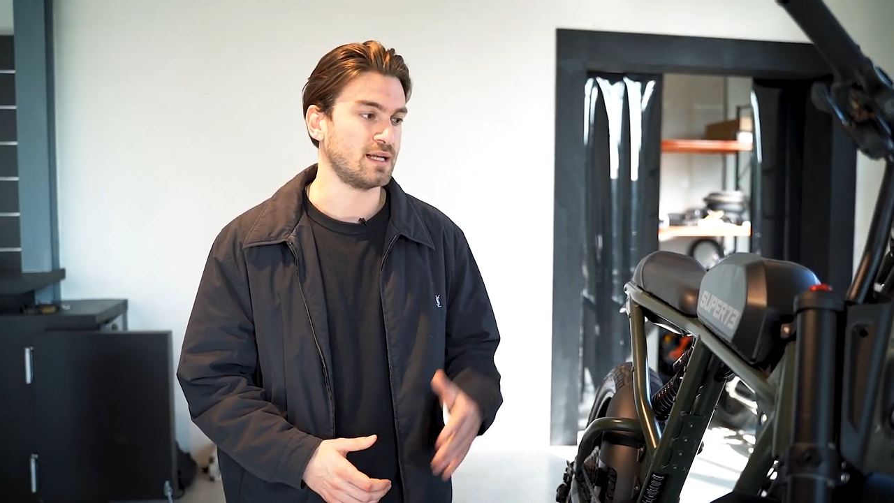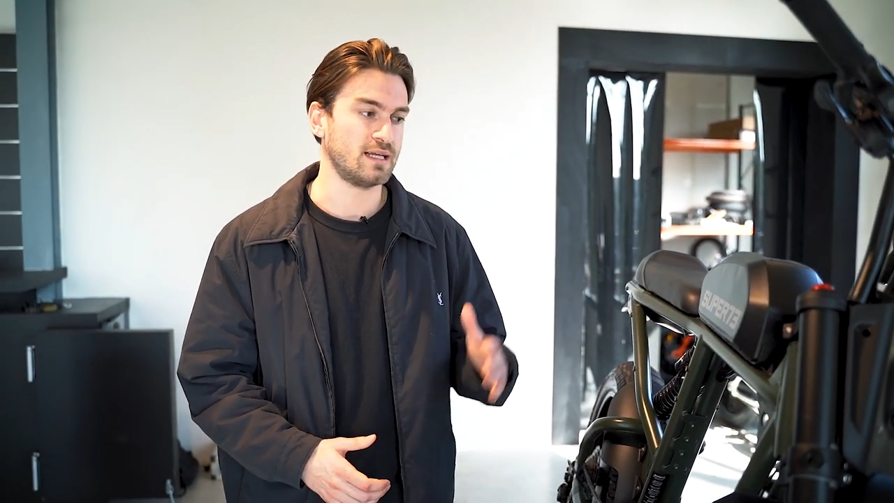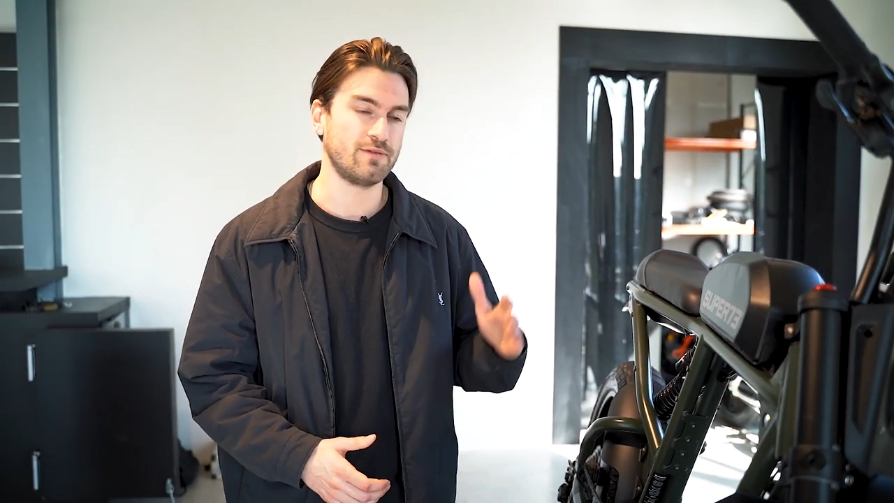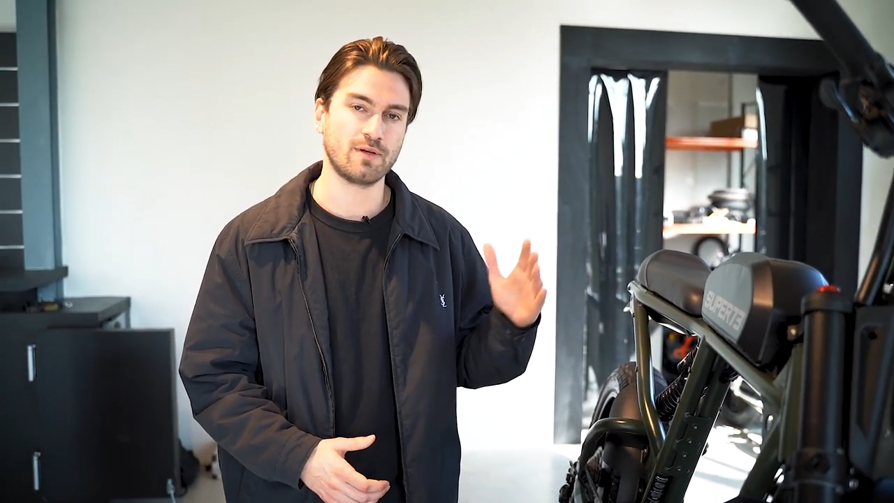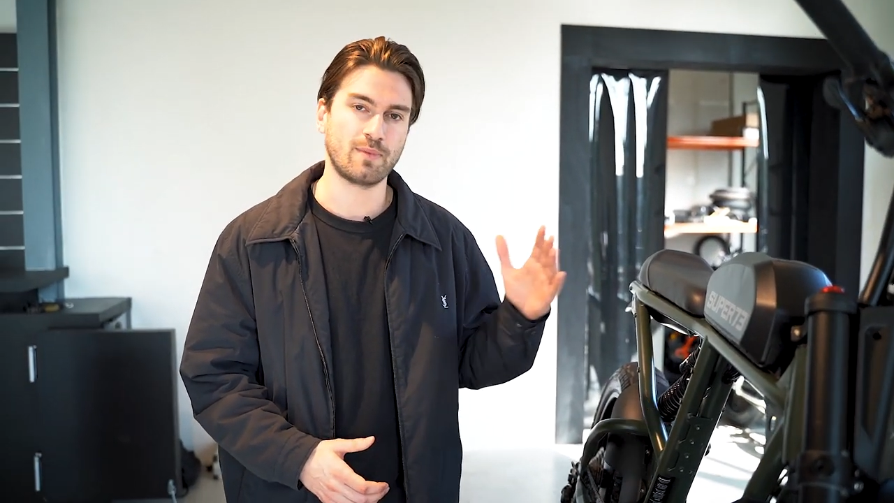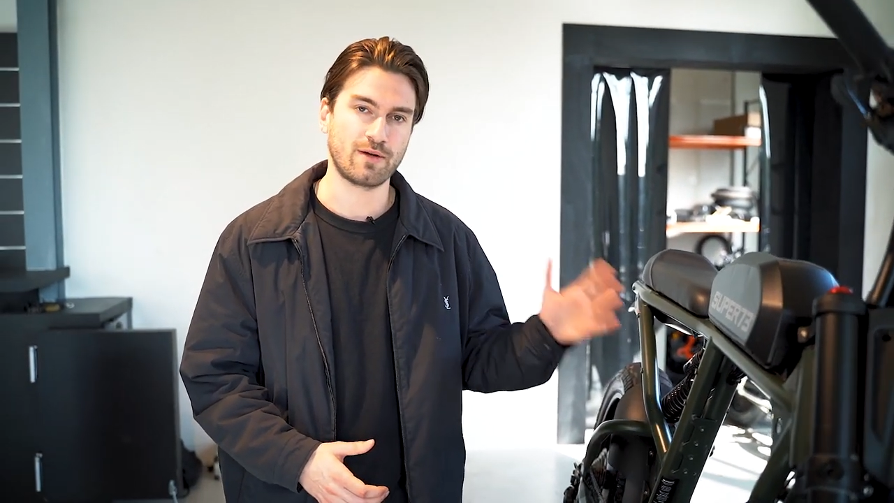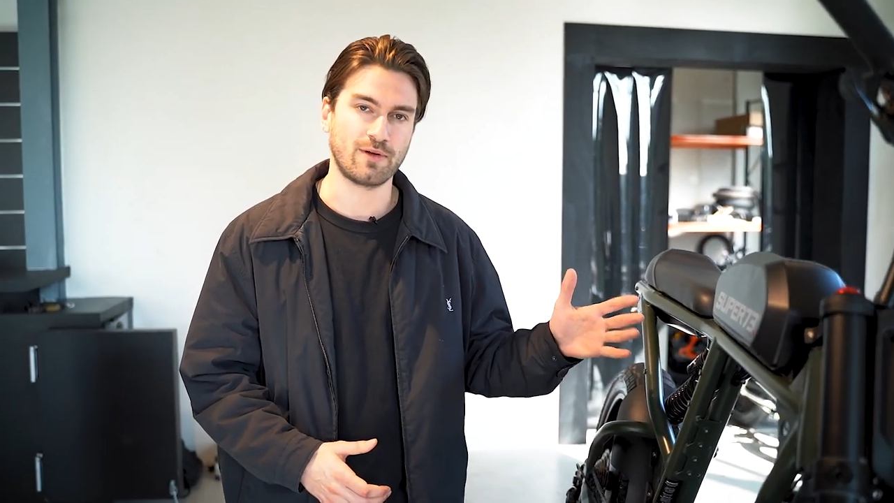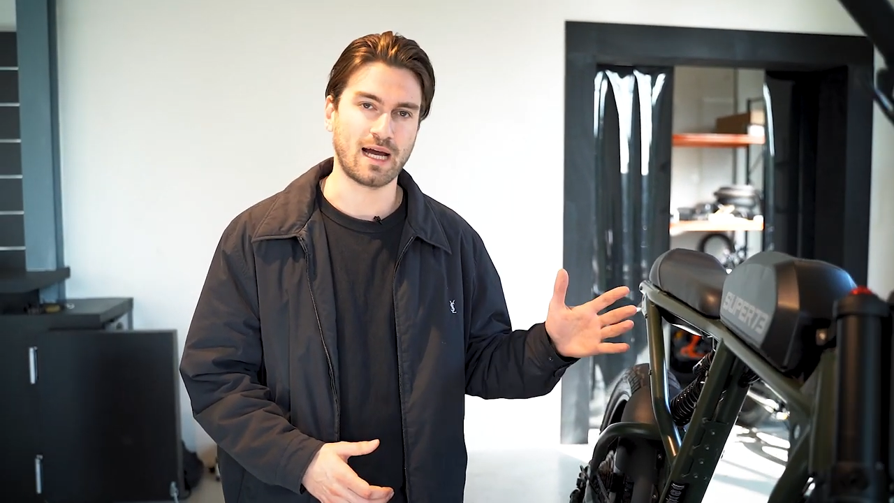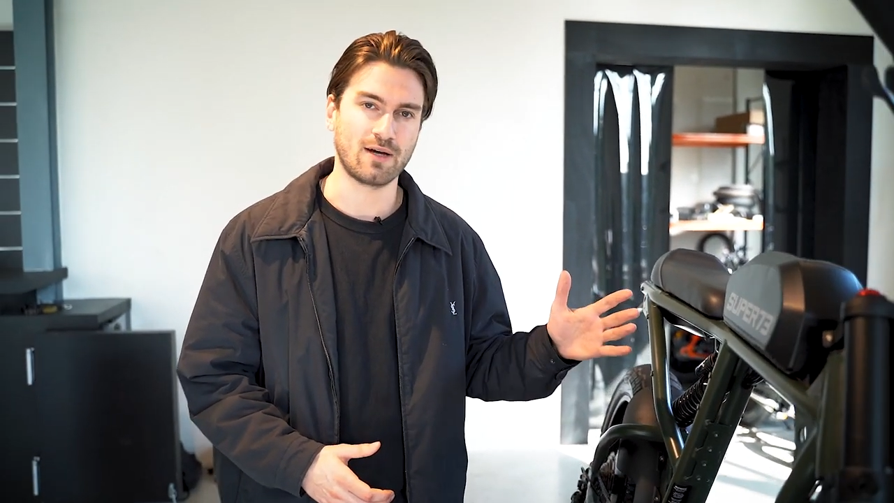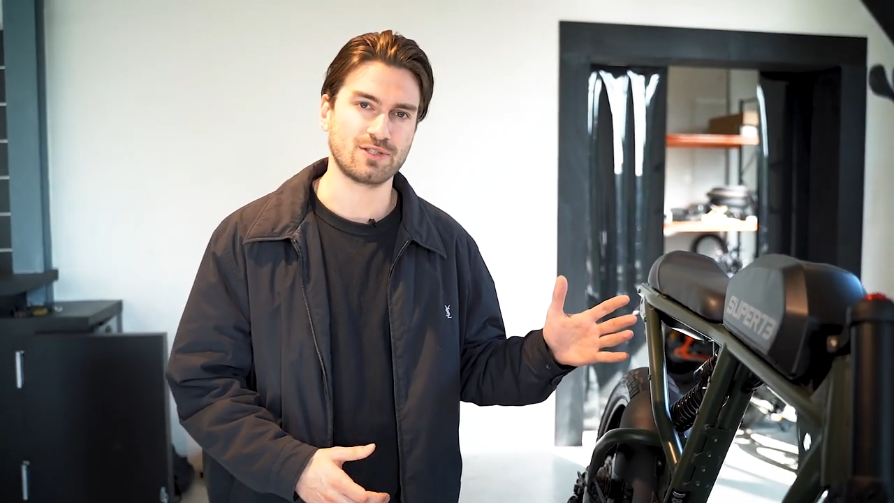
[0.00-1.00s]
Leaving the
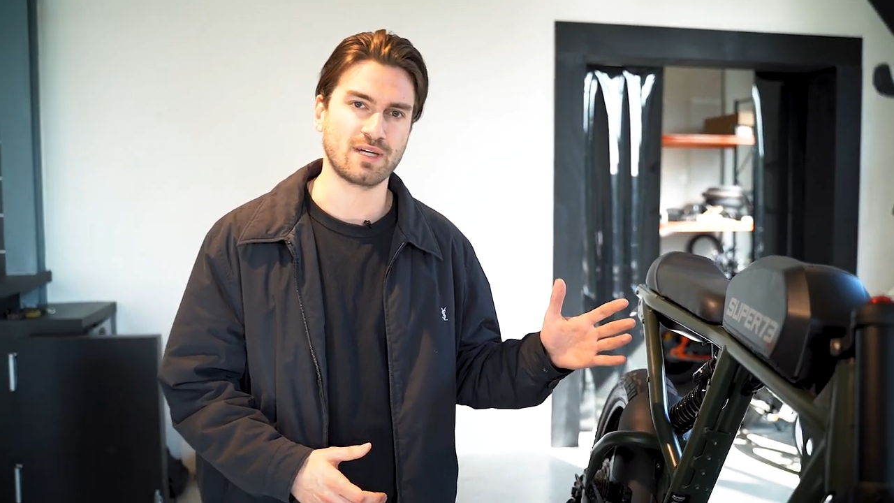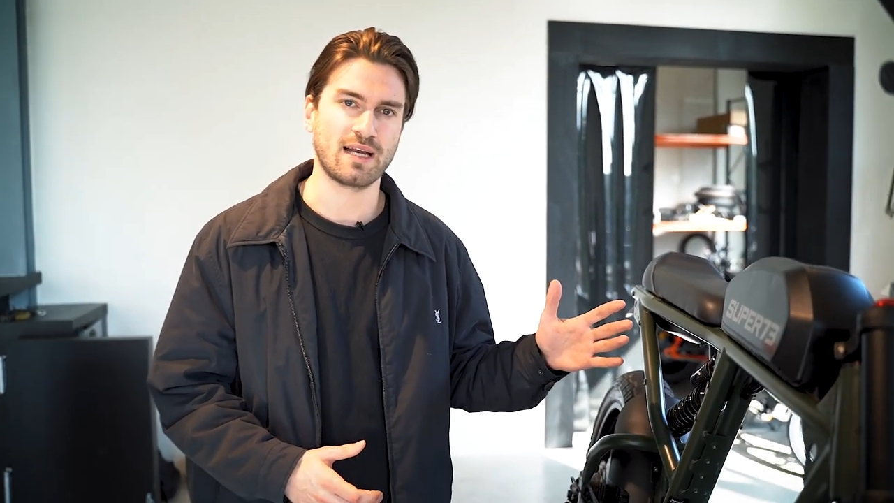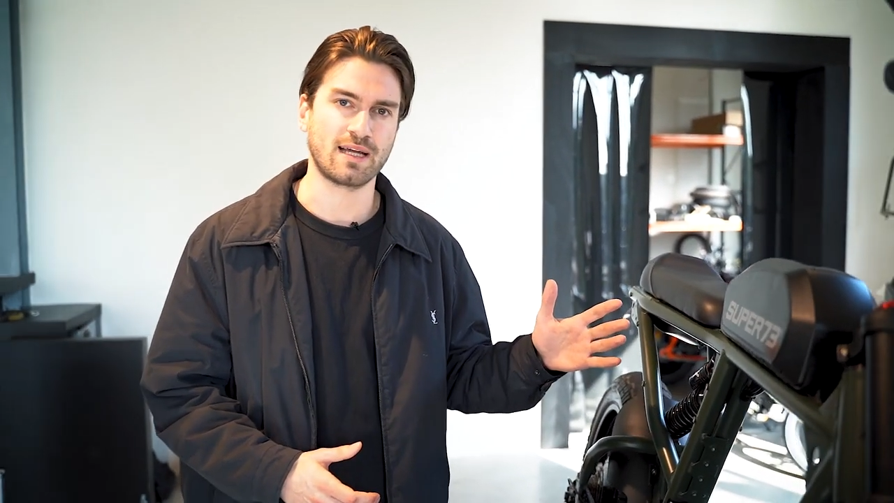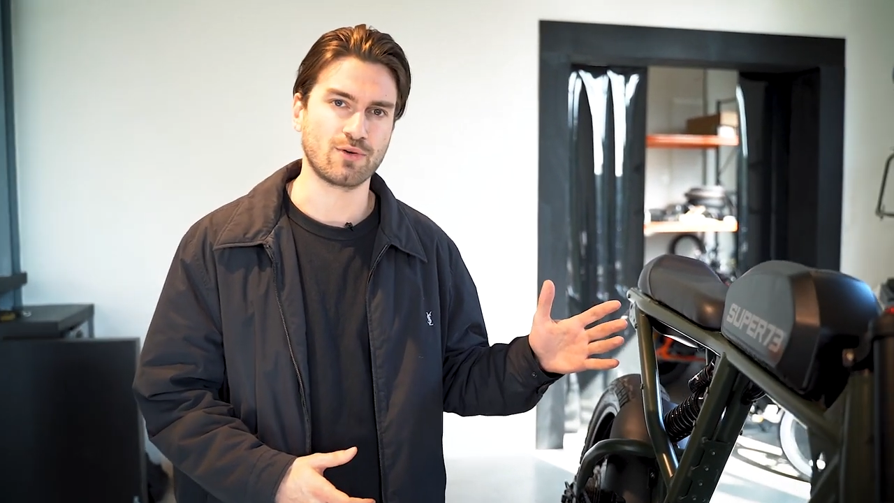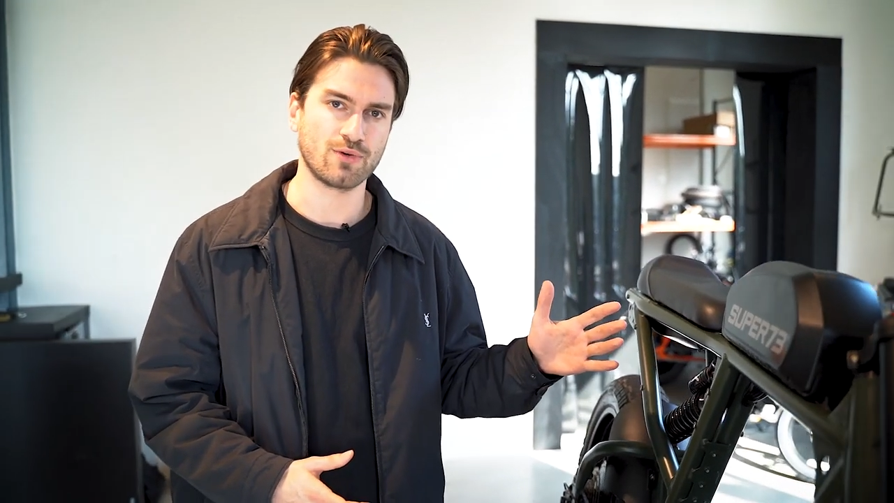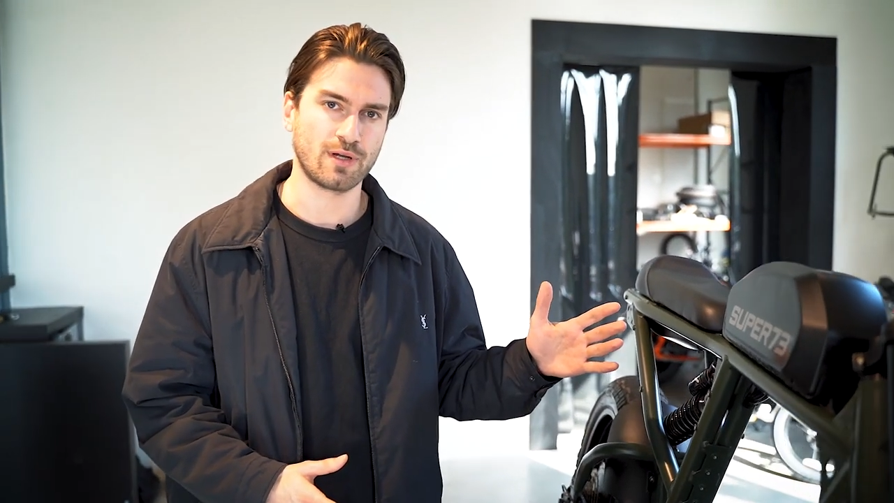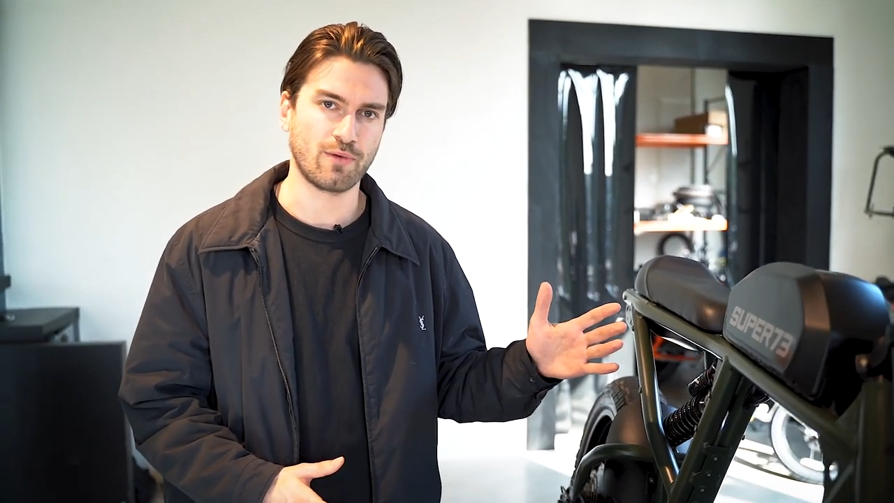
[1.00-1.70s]
battery outside in cold